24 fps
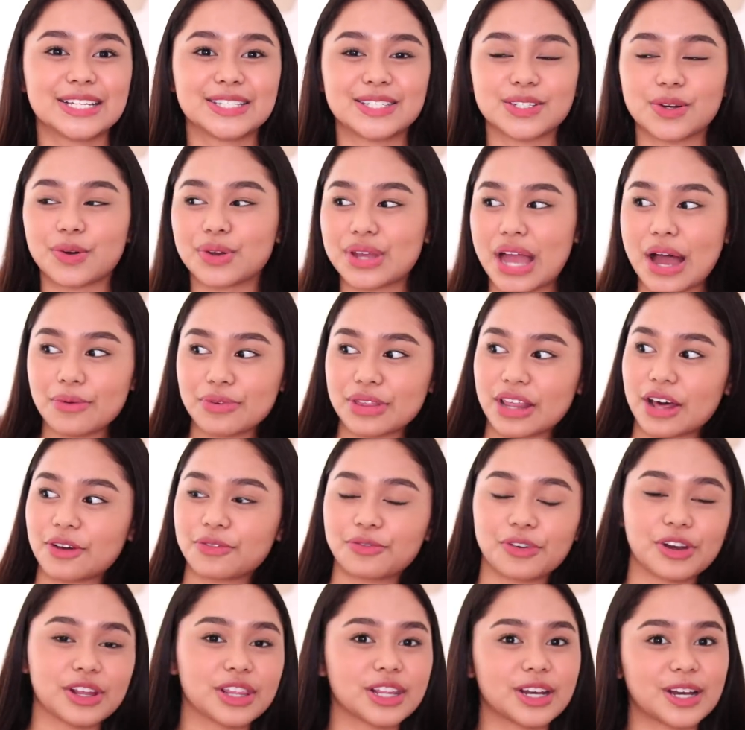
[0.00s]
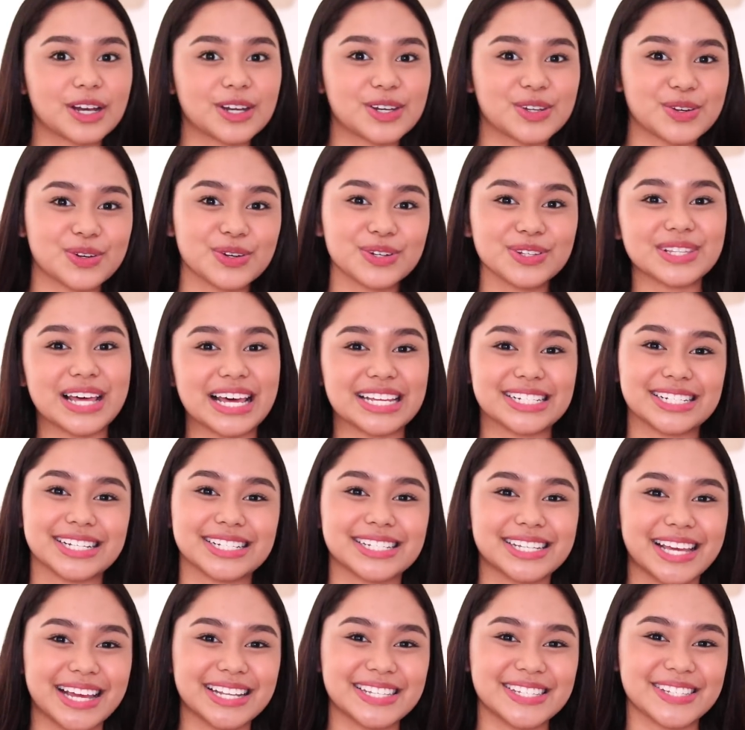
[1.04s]
So yeah, without further ado, let's
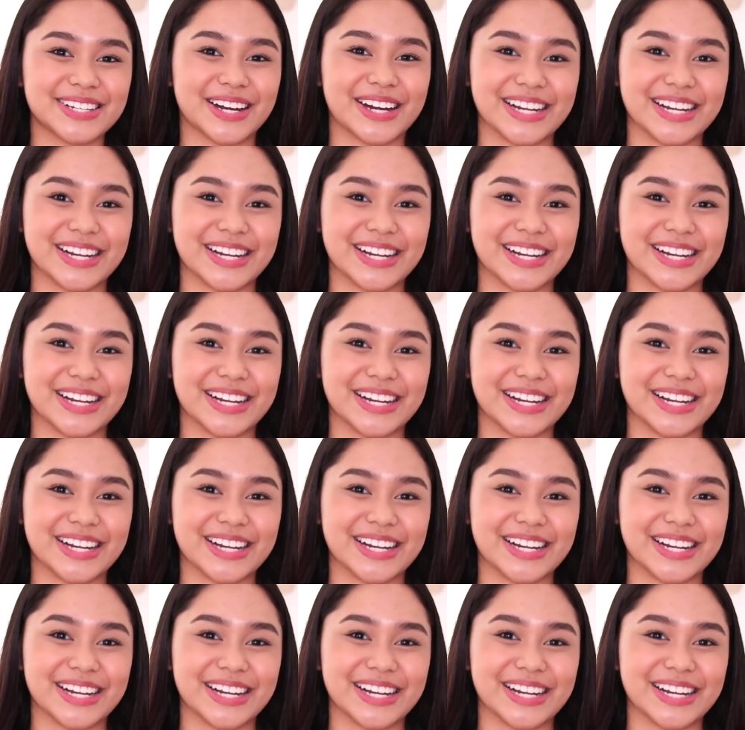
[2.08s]
just get